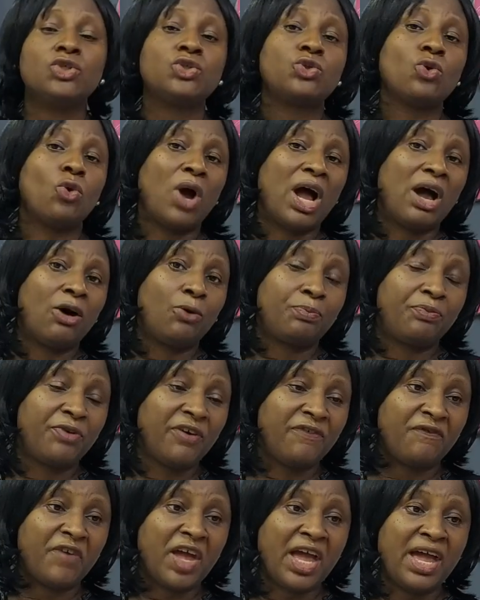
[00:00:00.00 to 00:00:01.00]
So I'll
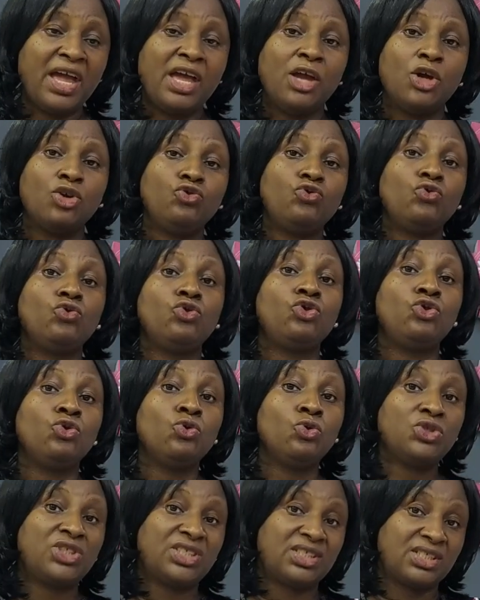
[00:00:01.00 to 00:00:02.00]
prefer you
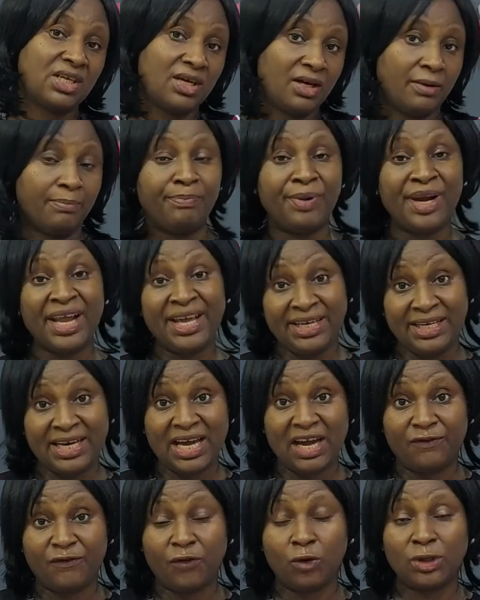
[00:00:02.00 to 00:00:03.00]
use a
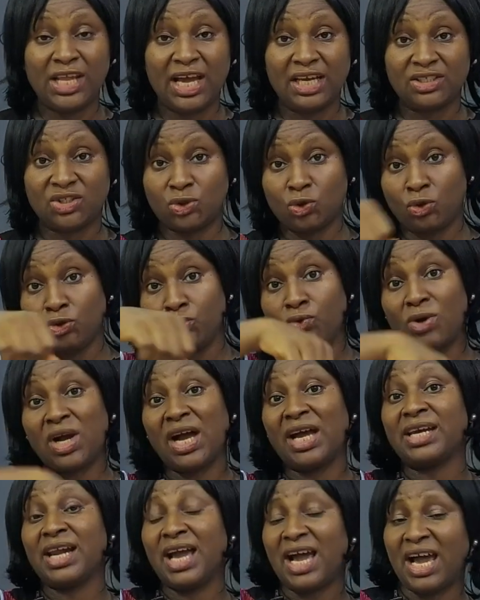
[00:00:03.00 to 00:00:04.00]
blender for that so you
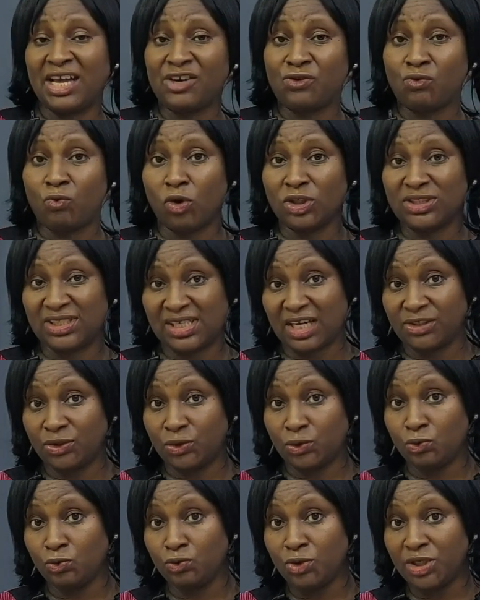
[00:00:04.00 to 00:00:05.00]
can add water
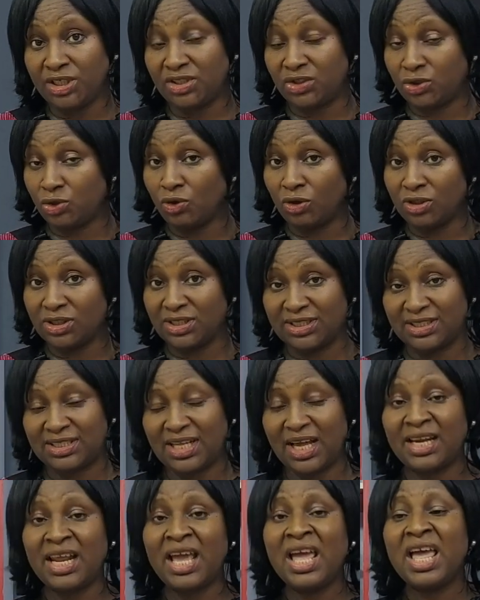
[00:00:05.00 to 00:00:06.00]
to it. You
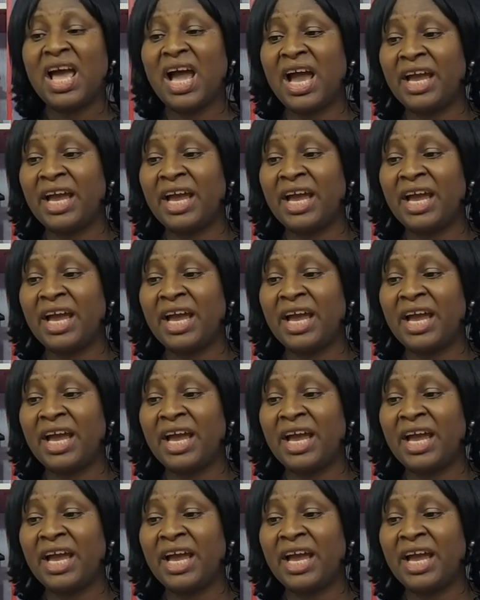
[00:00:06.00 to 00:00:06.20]
understand?